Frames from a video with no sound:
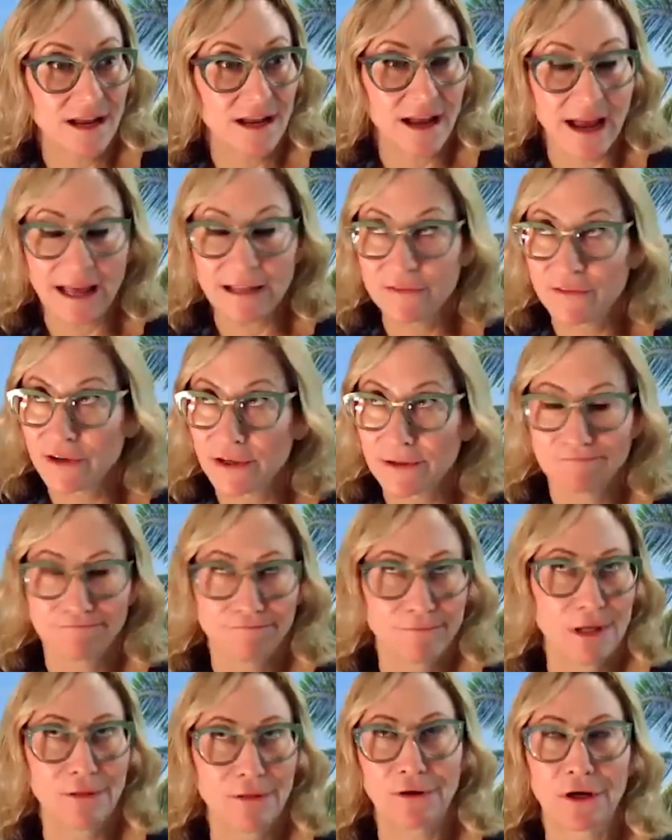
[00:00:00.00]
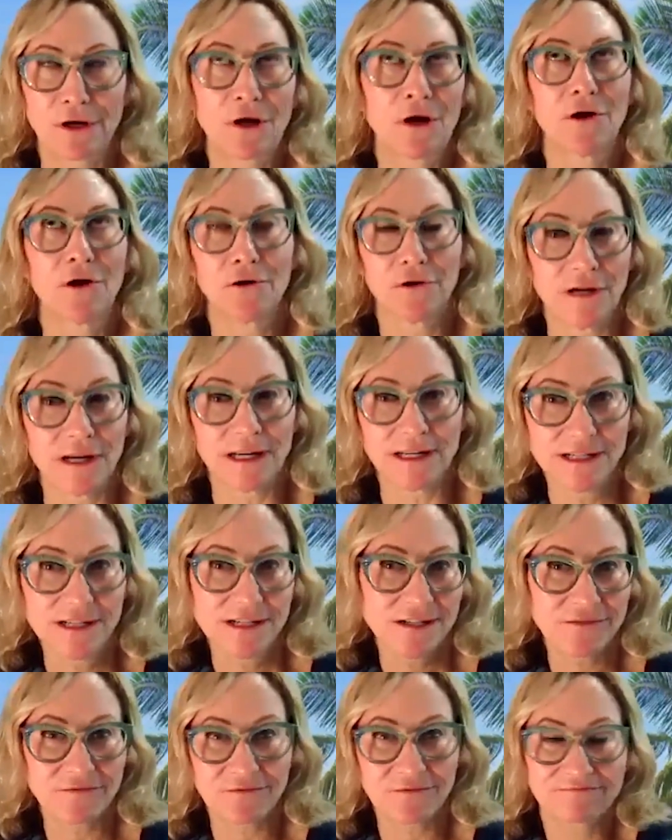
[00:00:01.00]
had the
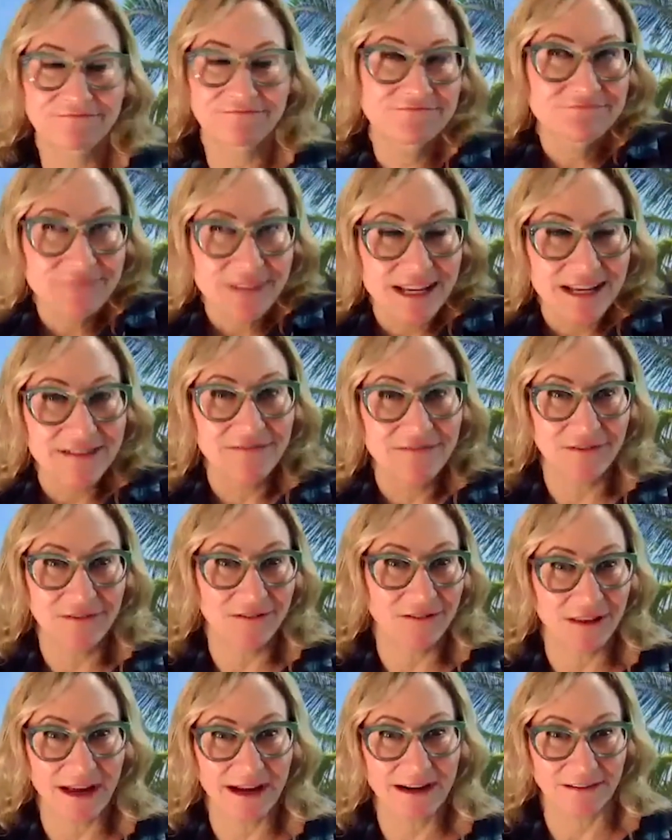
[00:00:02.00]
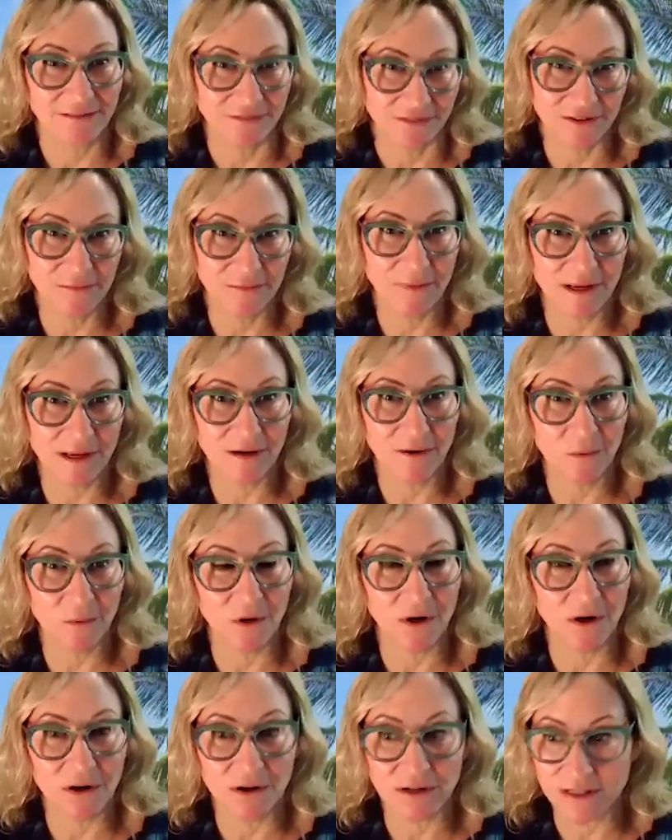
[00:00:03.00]
courage, for lack of a better
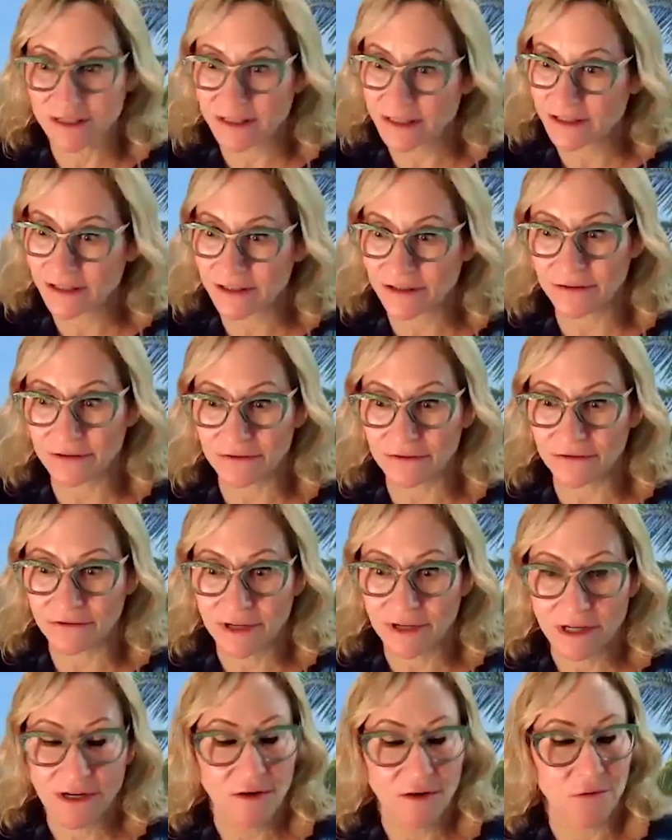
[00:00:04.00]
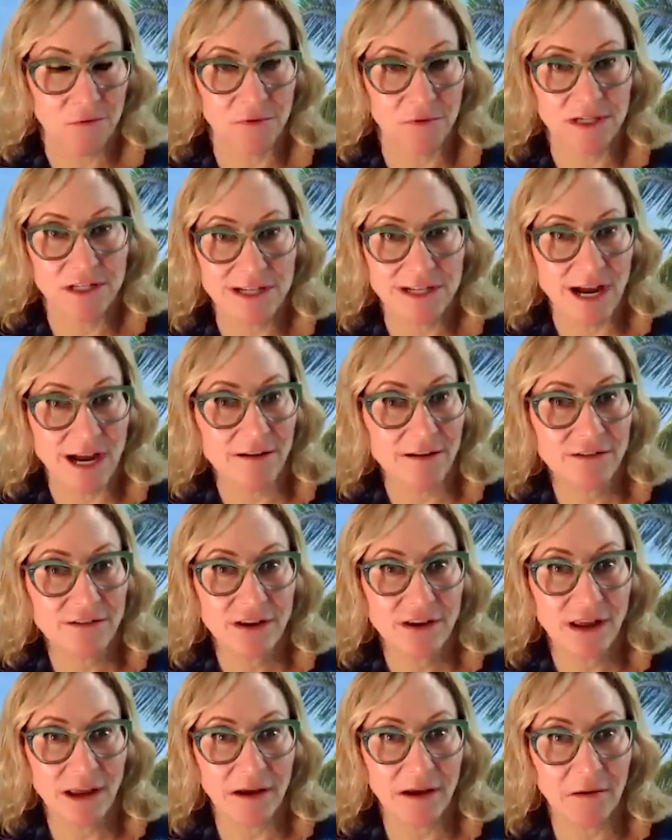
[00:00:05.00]
word, to reach out to
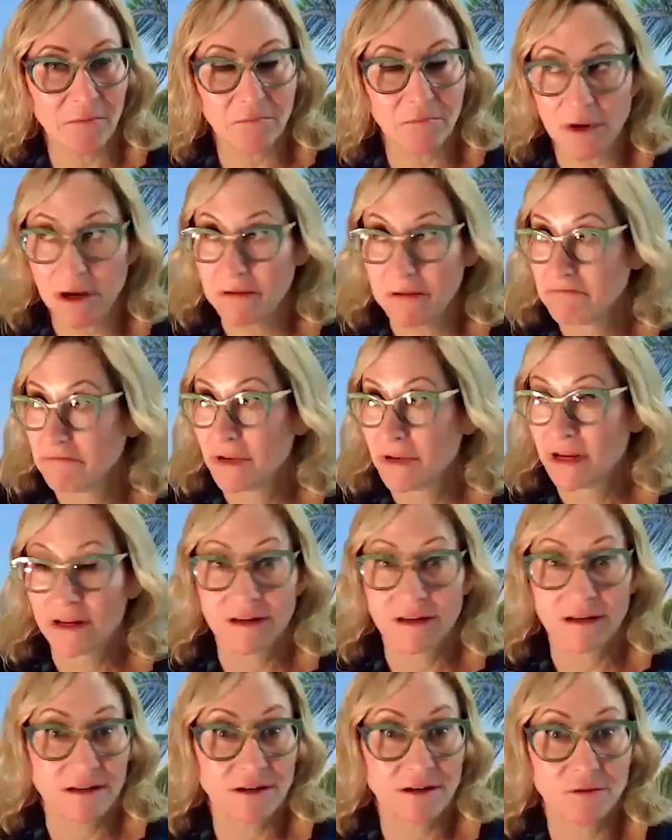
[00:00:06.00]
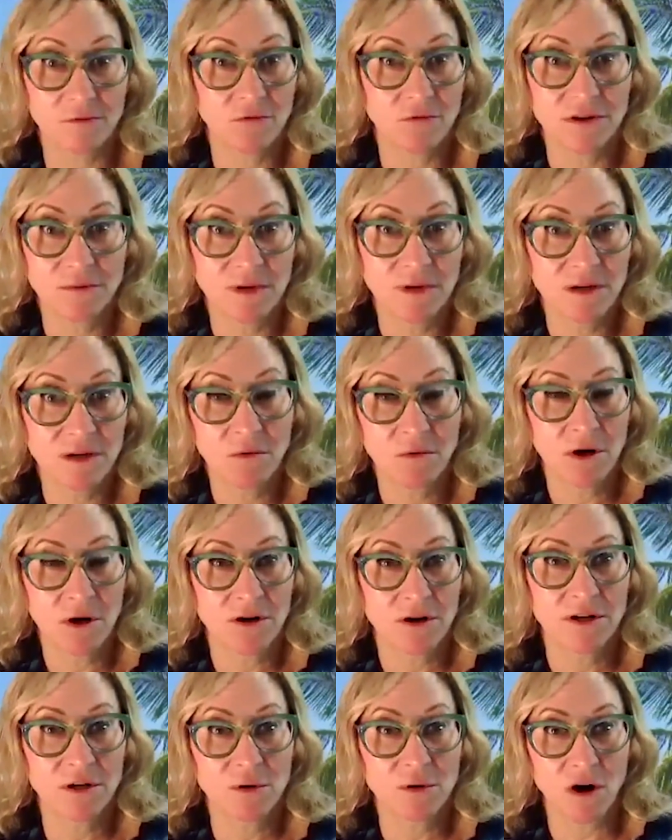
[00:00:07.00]
him, you wouldn't be where
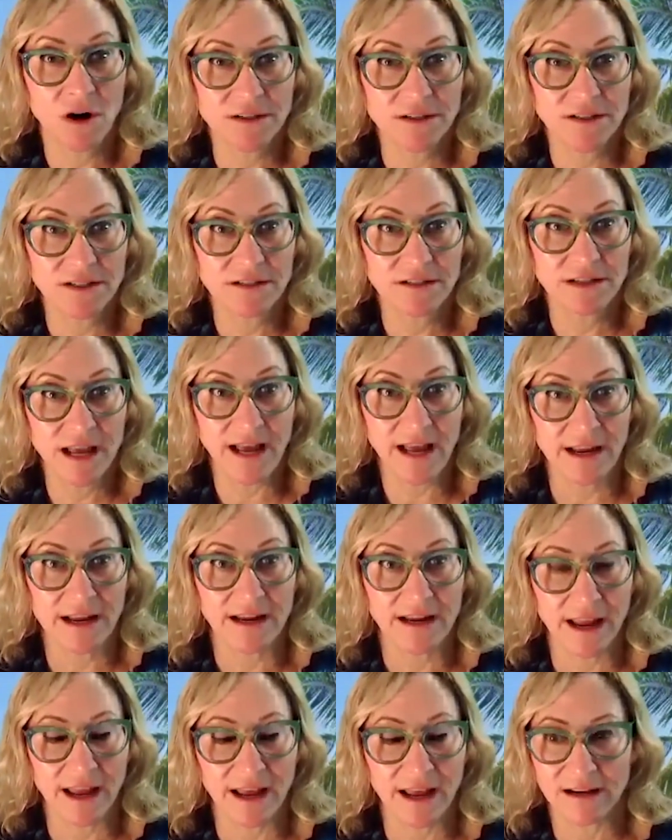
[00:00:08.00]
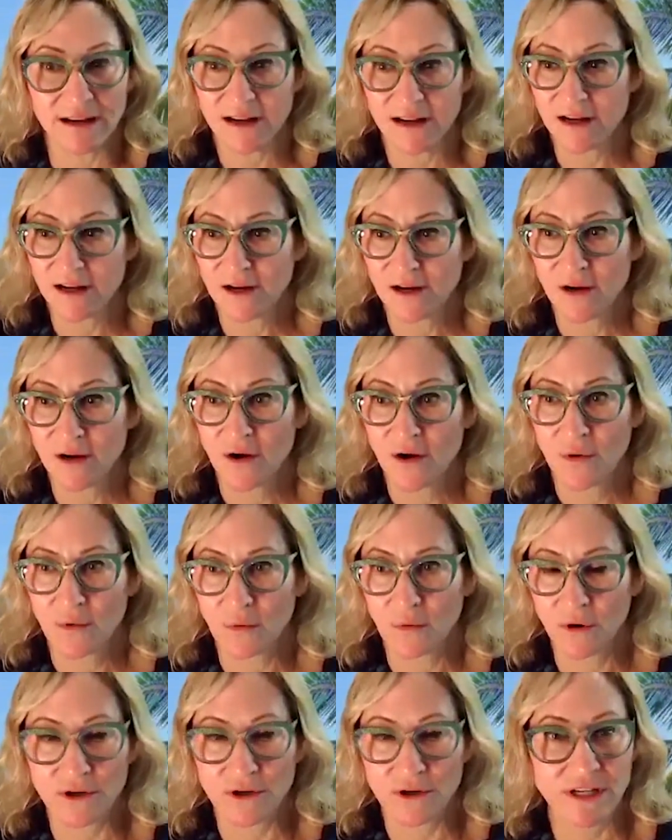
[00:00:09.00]
you are today. And
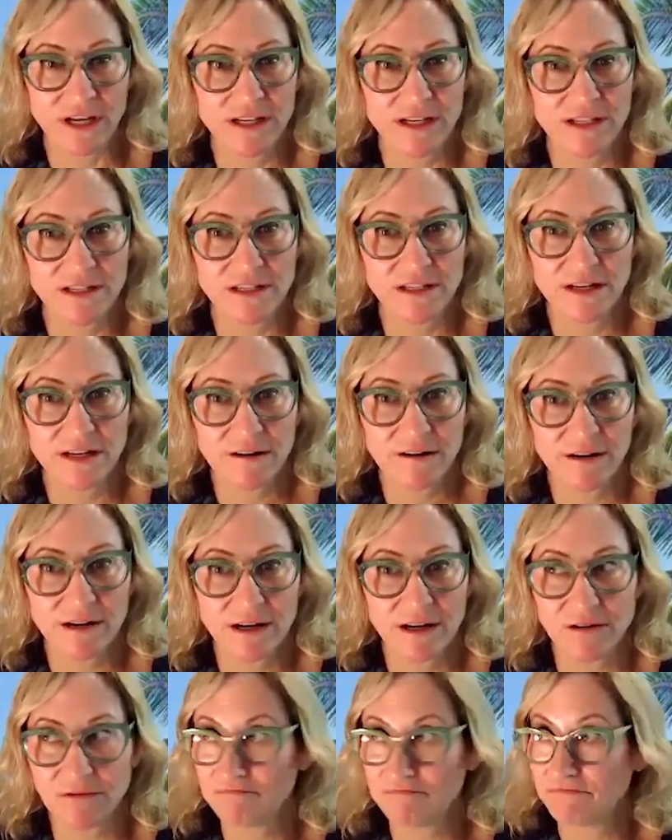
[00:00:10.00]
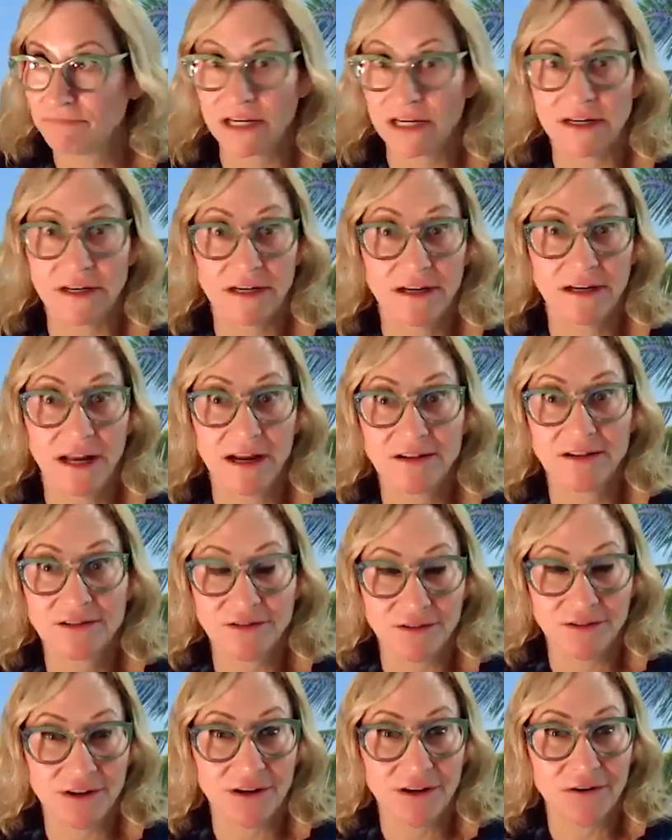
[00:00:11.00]
worst case scenario, he didn't
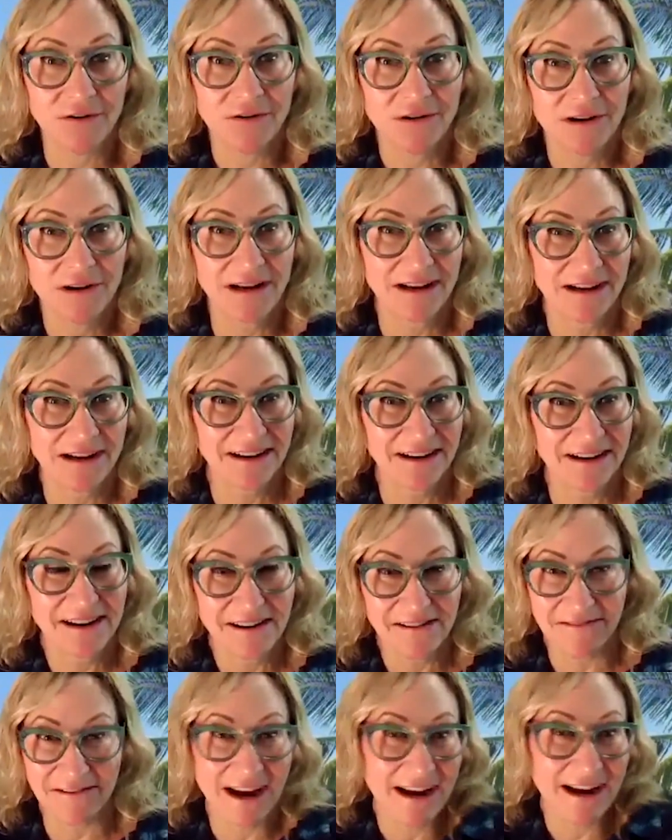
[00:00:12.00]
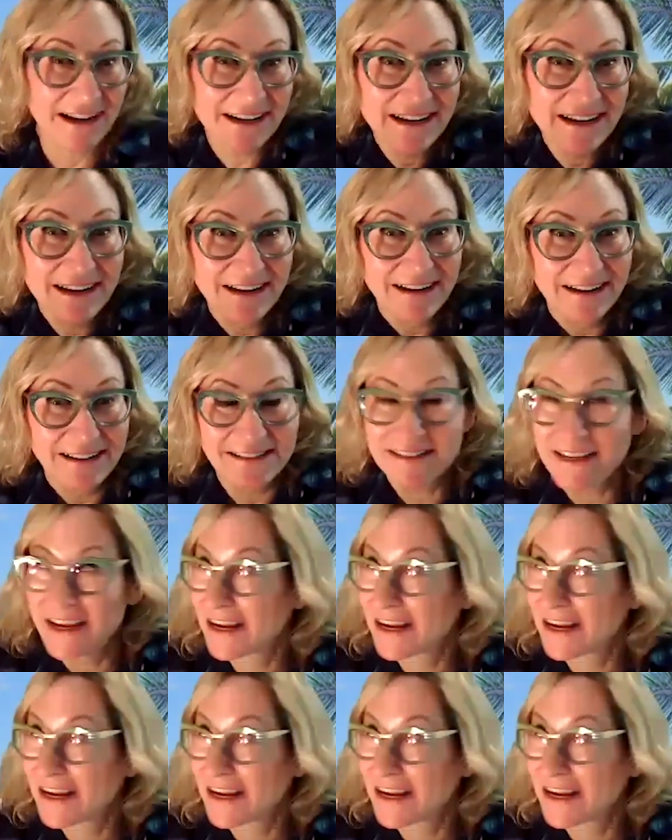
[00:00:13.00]
answer you, right? It's